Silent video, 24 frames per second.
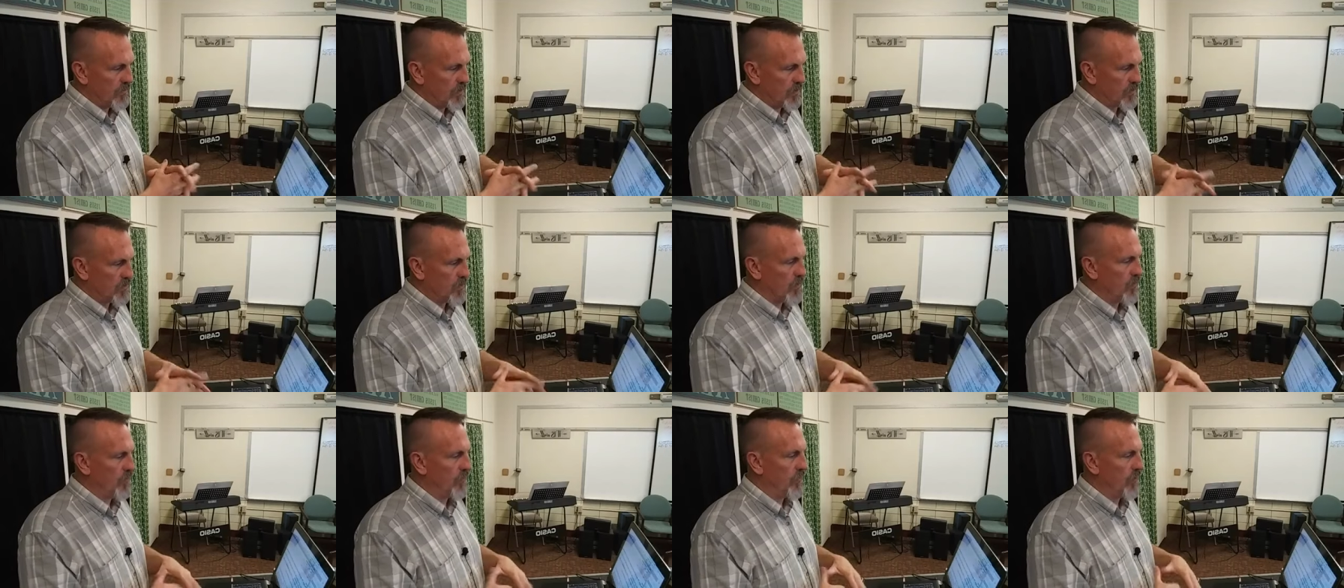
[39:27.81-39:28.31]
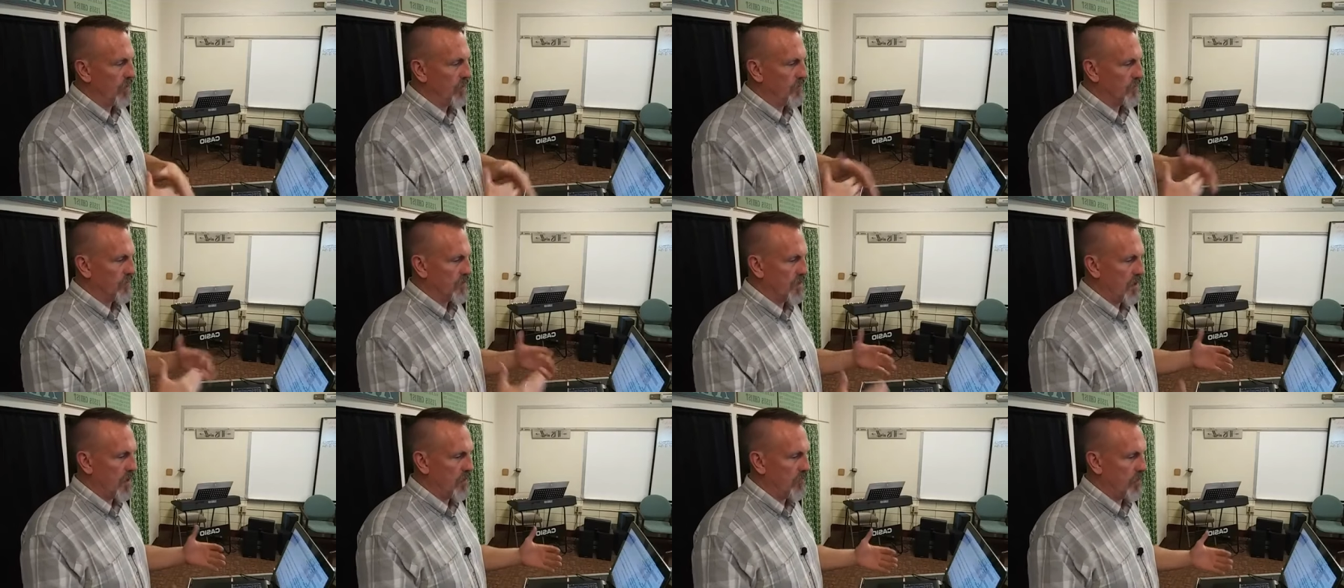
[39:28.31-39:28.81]
this whole thing of
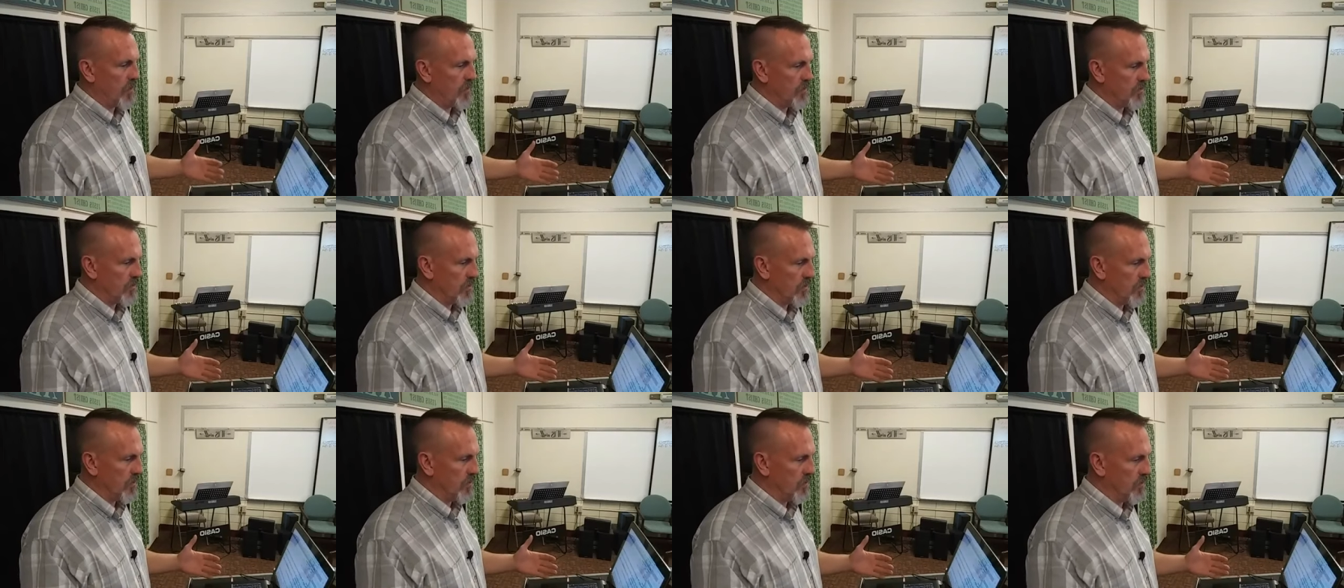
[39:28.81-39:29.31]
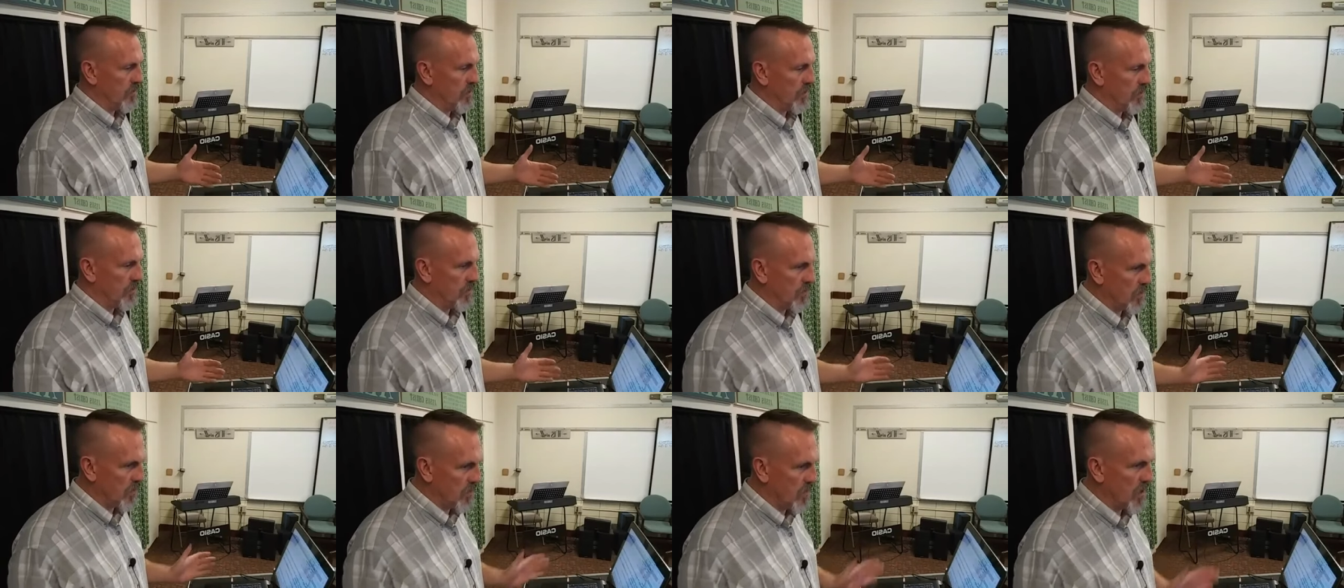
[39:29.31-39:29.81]
salvation
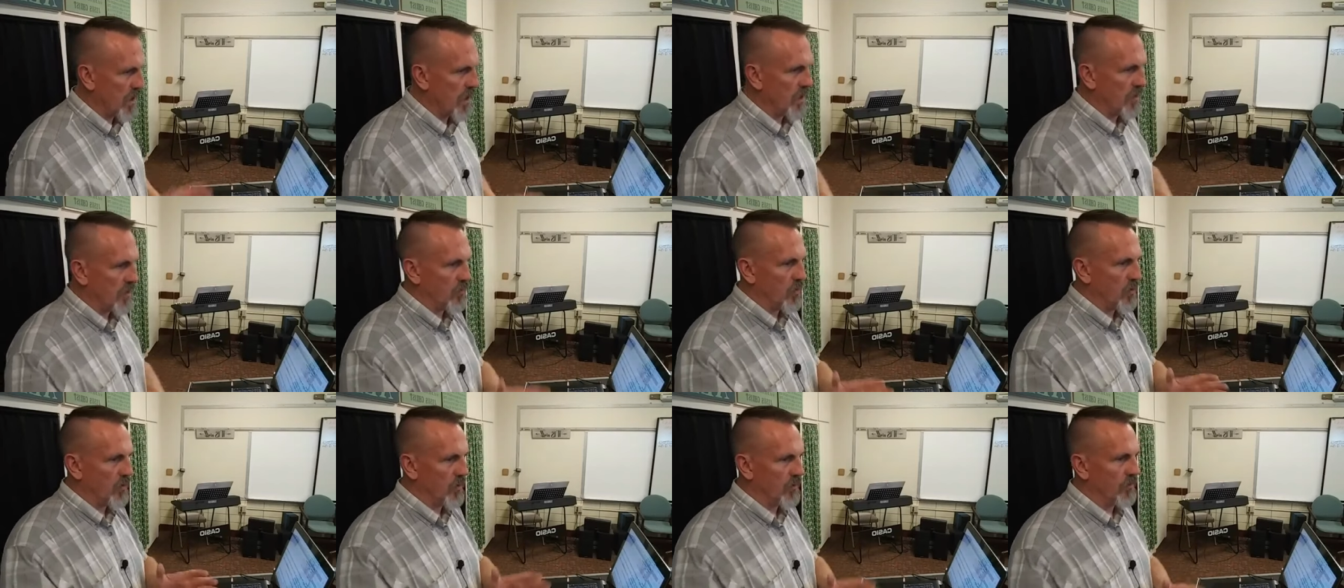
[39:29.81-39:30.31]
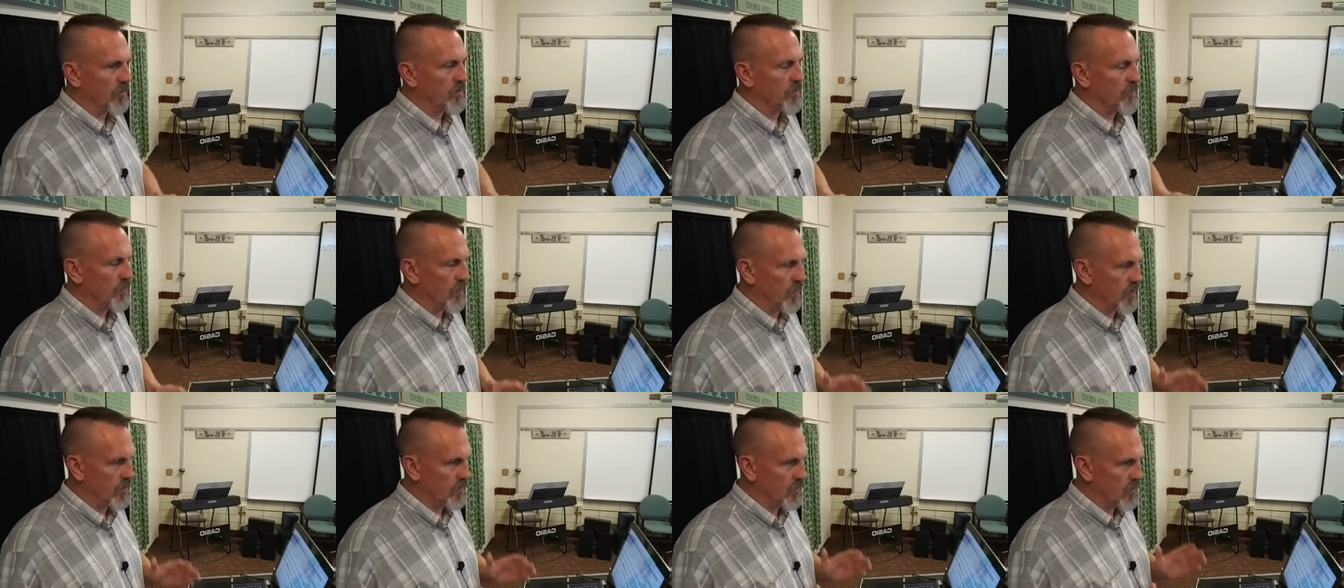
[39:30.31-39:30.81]
is Godward. It's
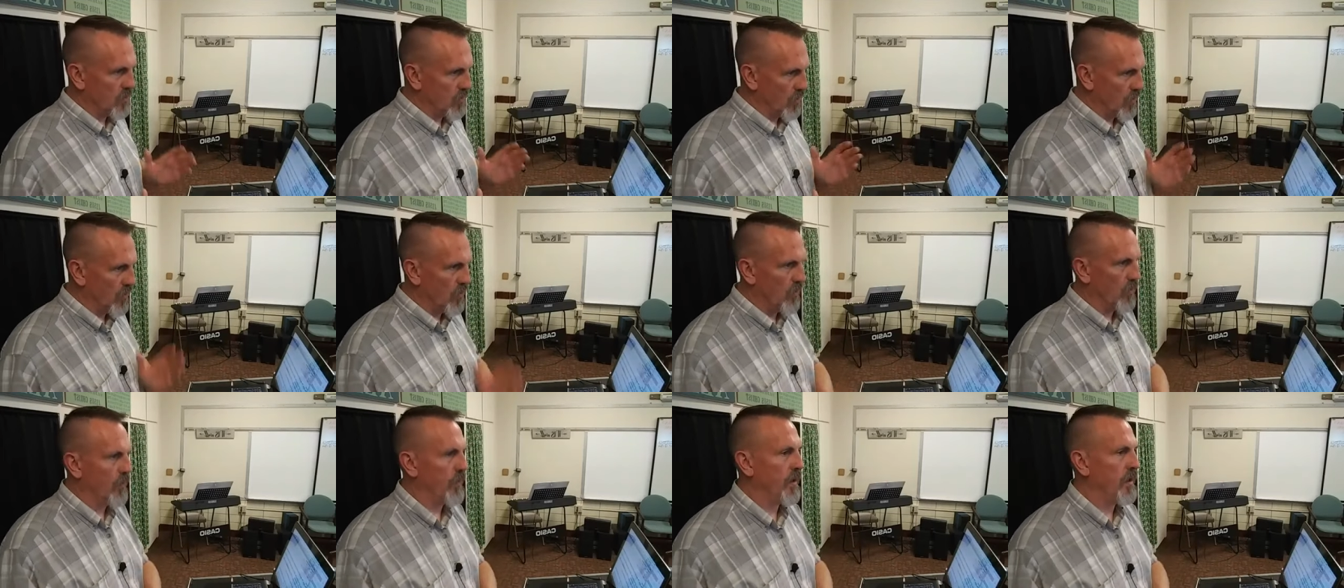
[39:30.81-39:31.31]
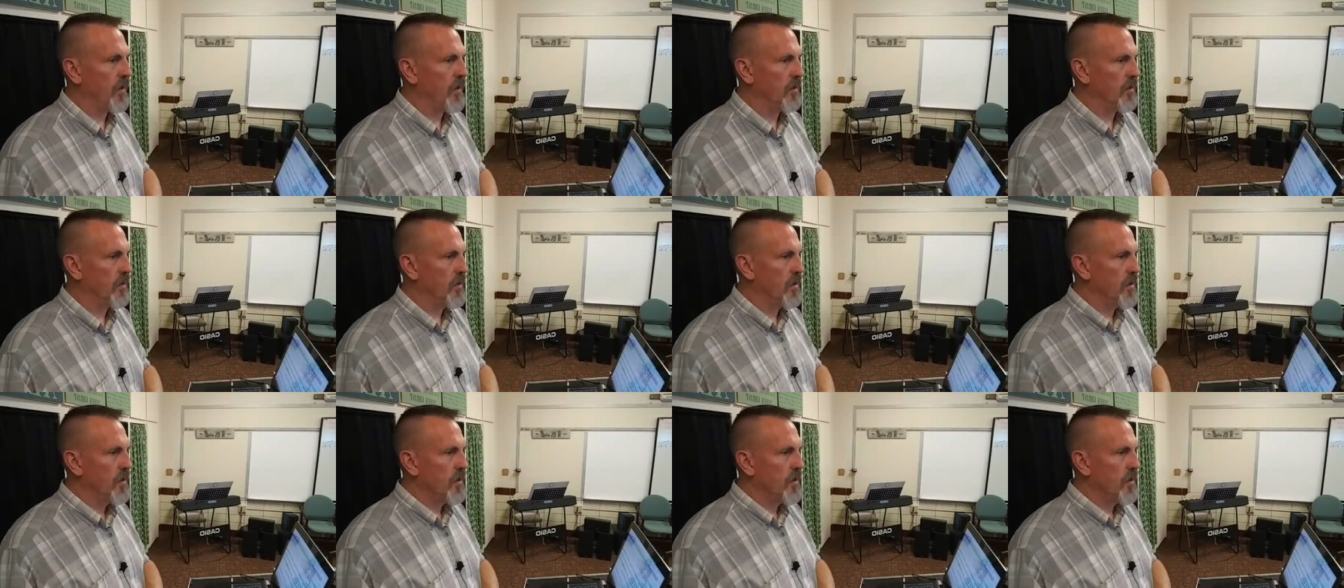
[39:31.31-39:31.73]
for his glory.